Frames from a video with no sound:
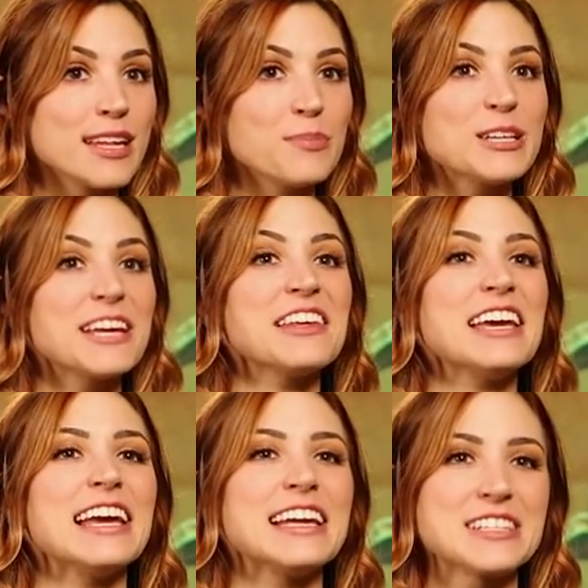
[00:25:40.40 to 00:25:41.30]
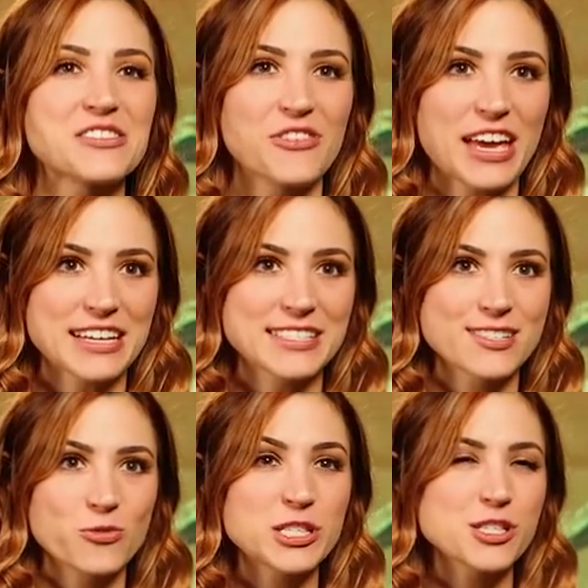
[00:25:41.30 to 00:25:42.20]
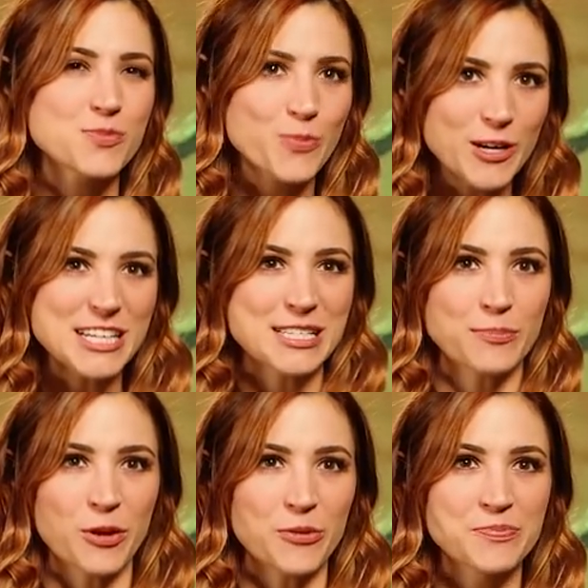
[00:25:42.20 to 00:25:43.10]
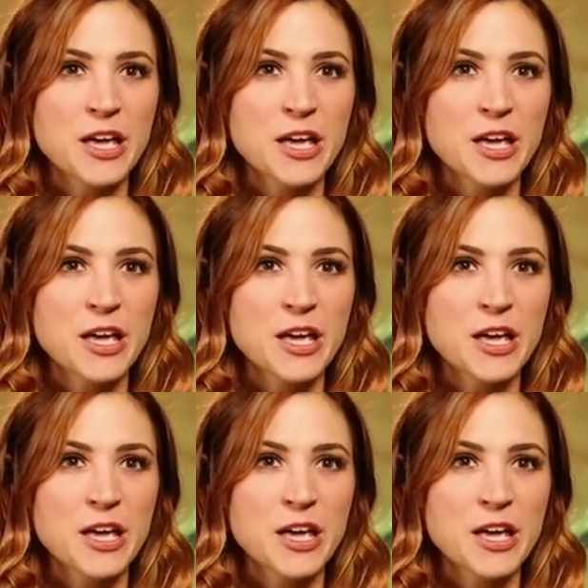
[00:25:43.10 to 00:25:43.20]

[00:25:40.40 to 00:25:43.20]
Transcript: they play the end phase, which is pretty simple.